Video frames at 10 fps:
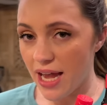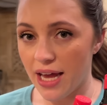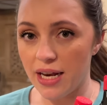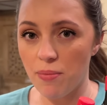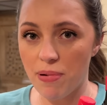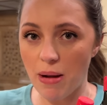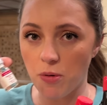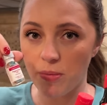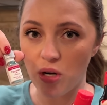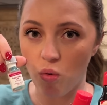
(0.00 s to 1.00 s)
and
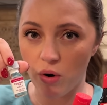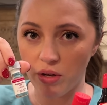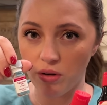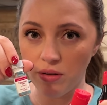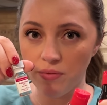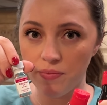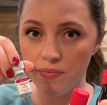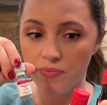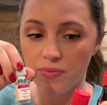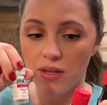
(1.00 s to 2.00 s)
peppermint oil.
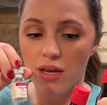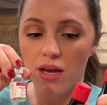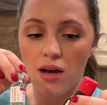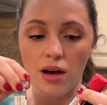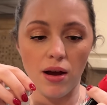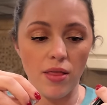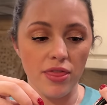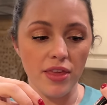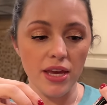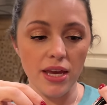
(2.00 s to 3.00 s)

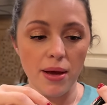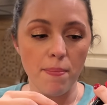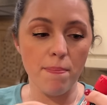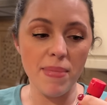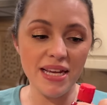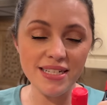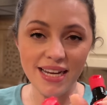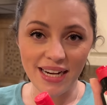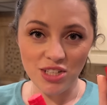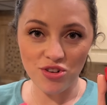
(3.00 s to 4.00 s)
The mint
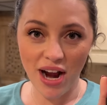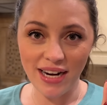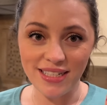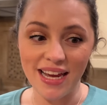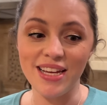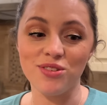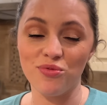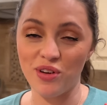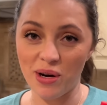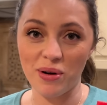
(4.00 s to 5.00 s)
extract is
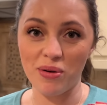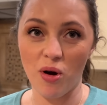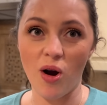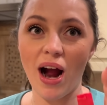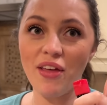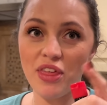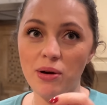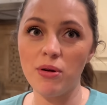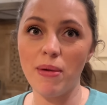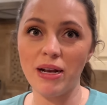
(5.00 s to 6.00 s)
very wrong. I
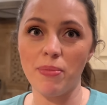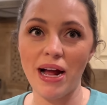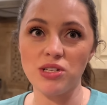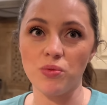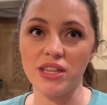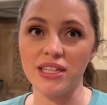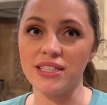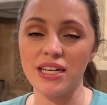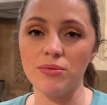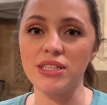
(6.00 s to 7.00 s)
think we made a batch with
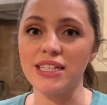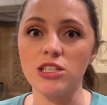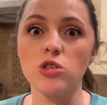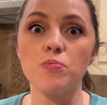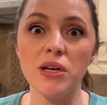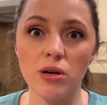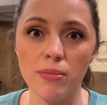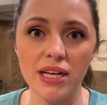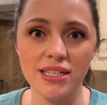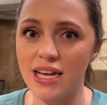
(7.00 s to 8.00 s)
this and it was like
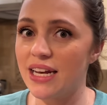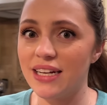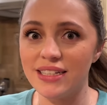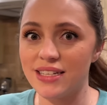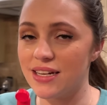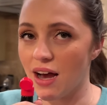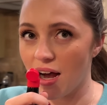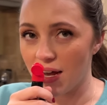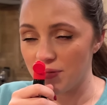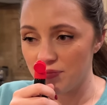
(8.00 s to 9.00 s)
spearmint and it is
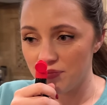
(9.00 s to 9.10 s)
not,